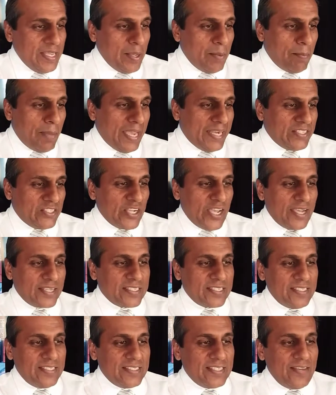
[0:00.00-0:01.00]
Mike
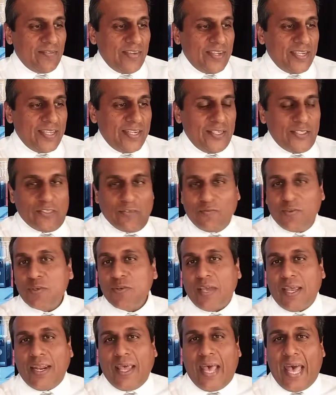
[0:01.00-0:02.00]
Jackson is giving an interview
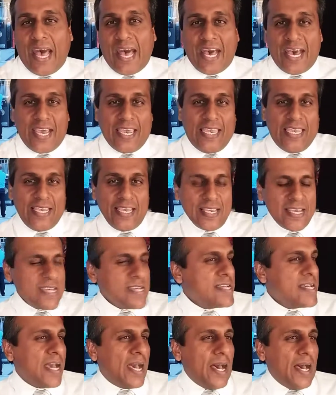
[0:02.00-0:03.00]
that I
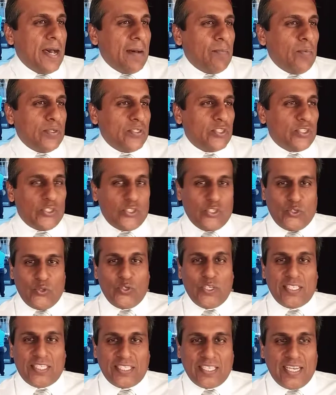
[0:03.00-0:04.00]
wants to sue
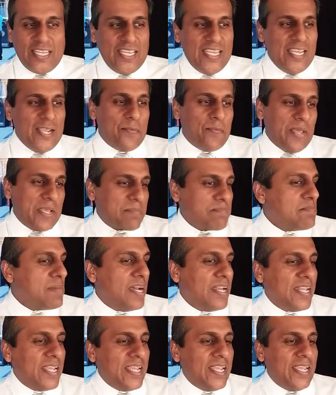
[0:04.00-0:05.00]
the city and make
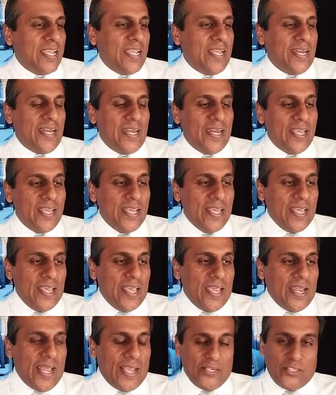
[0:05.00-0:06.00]
money and
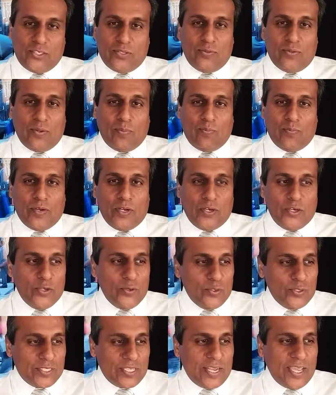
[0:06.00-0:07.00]
the
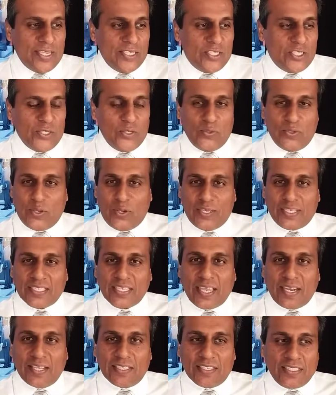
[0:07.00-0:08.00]
news that I do and all this
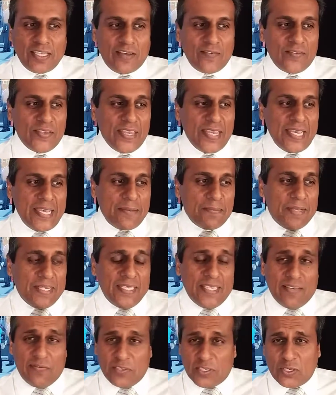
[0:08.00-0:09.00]
kind of stuff. But he
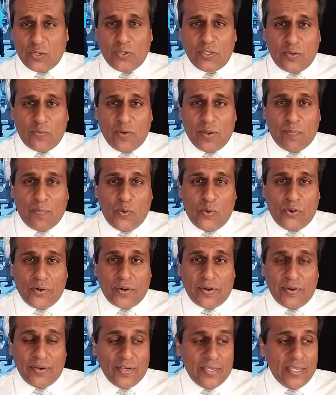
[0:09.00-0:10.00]
never told the
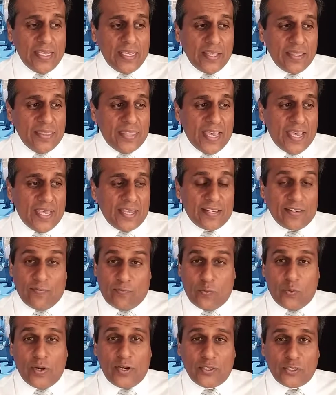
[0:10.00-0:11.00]
reporter that
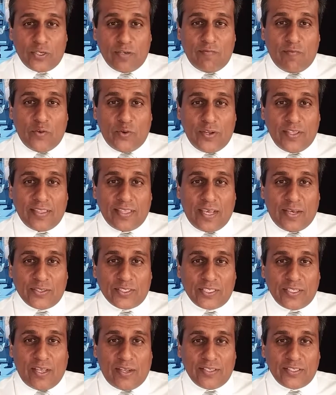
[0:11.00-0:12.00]
for
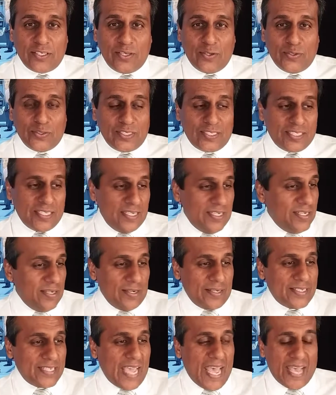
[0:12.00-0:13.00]
$140,000 he owes the city, the
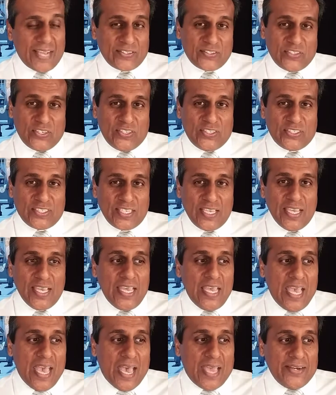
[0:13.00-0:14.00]
taxes.
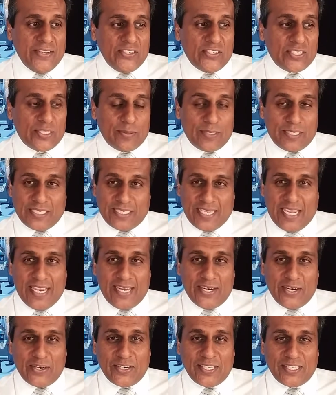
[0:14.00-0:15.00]
And he
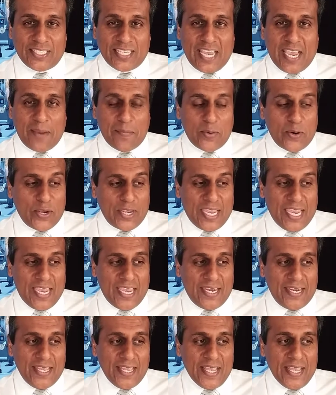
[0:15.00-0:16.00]
stated on his camera
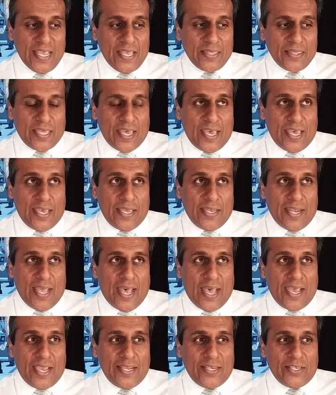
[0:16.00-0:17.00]
again that
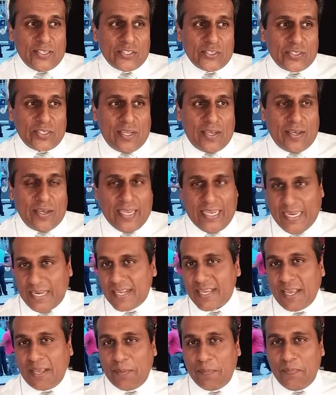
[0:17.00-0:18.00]
I just hit
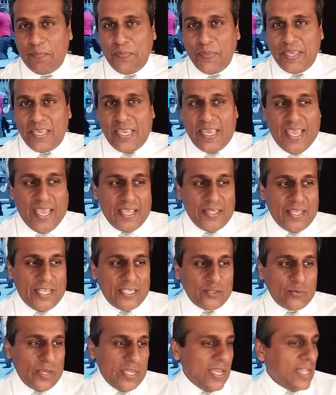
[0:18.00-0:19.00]
him, and
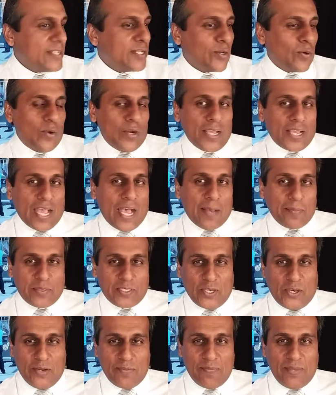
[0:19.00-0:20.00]
that's why he had to call the cops
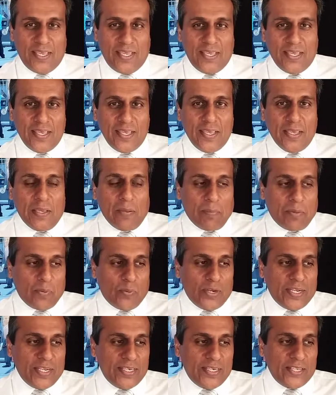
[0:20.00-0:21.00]
on me. But
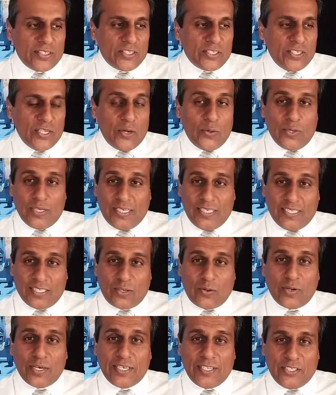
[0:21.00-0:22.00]
what he doesn't know, he's
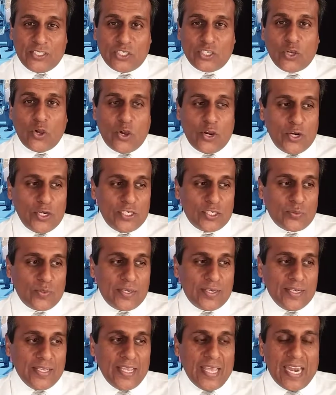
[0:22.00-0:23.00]
already charged
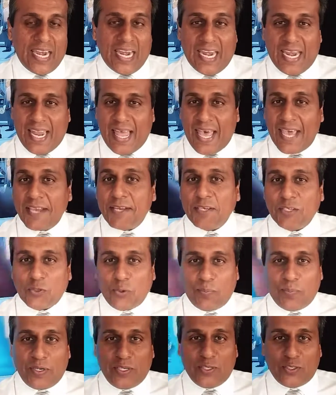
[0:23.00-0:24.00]
with lying to
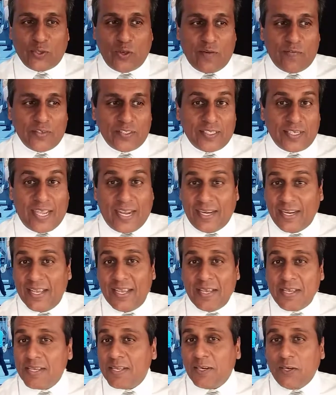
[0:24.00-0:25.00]
a police officer that
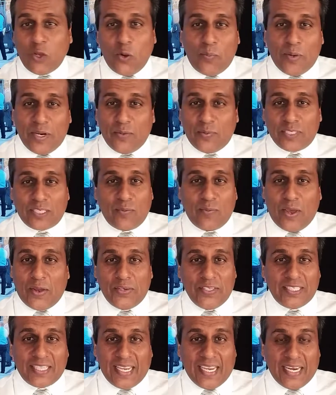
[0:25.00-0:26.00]
nobody was around
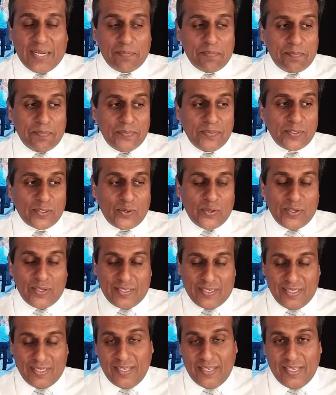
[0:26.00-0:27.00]
him to hit him. So
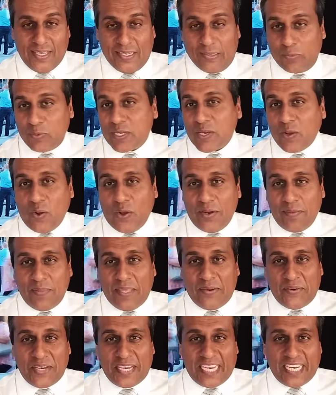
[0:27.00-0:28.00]
we caught him
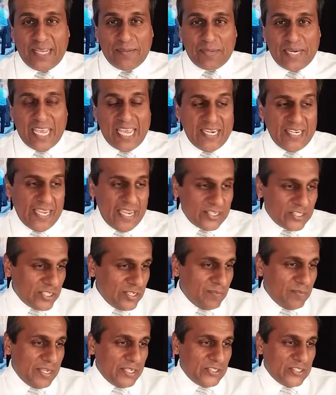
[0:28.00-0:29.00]
there again. I'm glad he
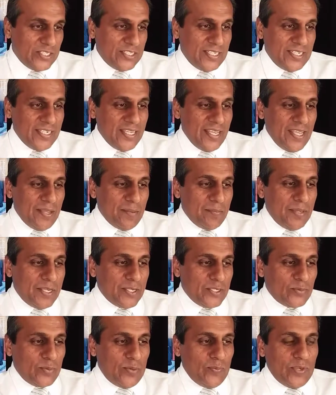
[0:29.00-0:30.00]
actually mentioned it,
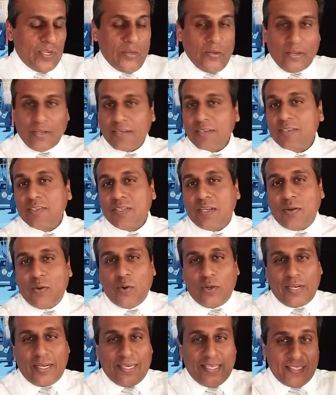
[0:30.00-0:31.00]
because when we go to
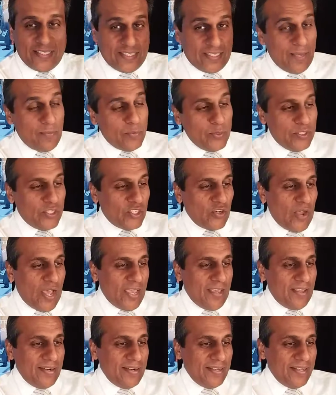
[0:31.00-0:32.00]
court on his separate
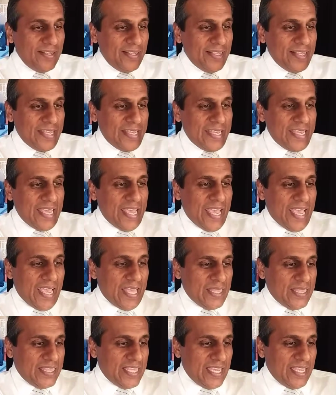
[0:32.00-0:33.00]
trial,
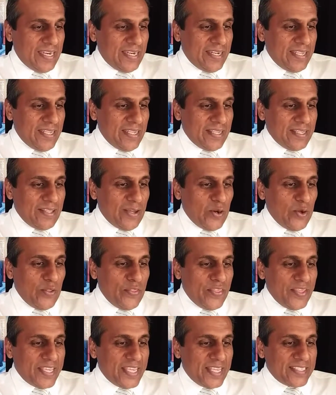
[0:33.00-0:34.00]
and then the whole
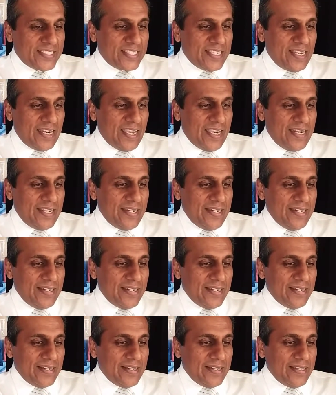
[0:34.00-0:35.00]
thing escalated,
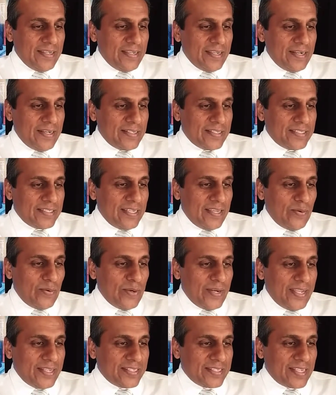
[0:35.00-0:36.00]
and let's see how
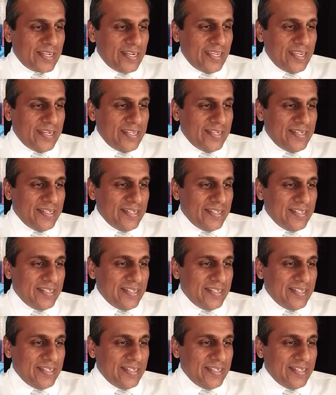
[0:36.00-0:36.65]
it escalated.